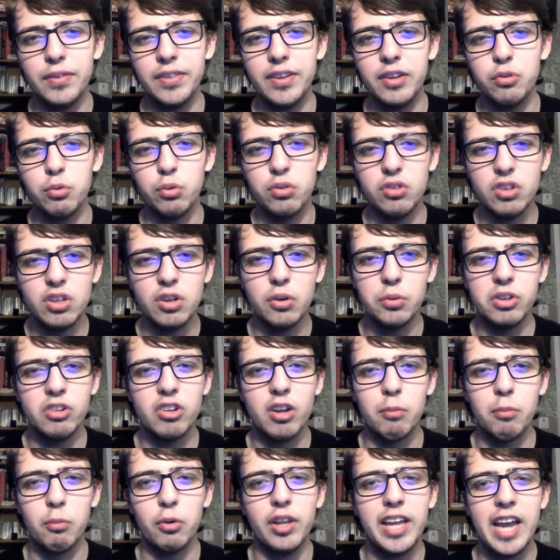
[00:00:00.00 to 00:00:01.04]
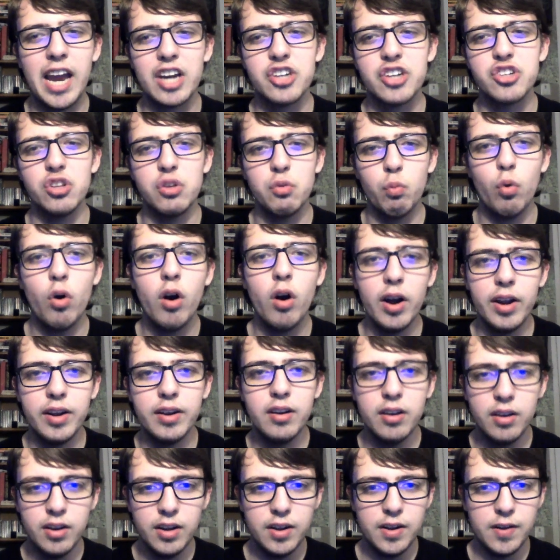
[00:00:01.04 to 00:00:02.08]
but this was the only time where they actually
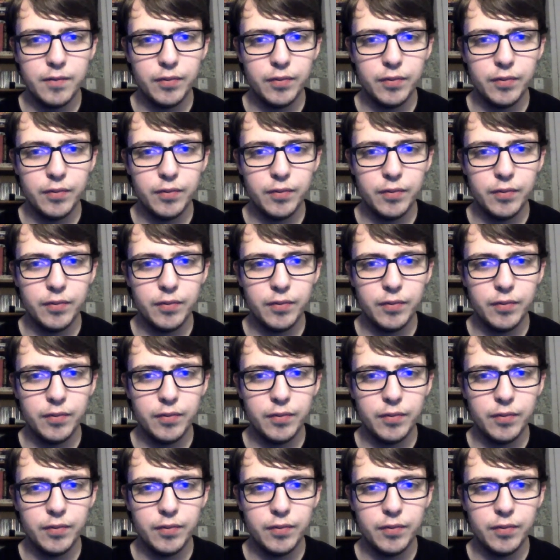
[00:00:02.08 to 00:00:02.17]
won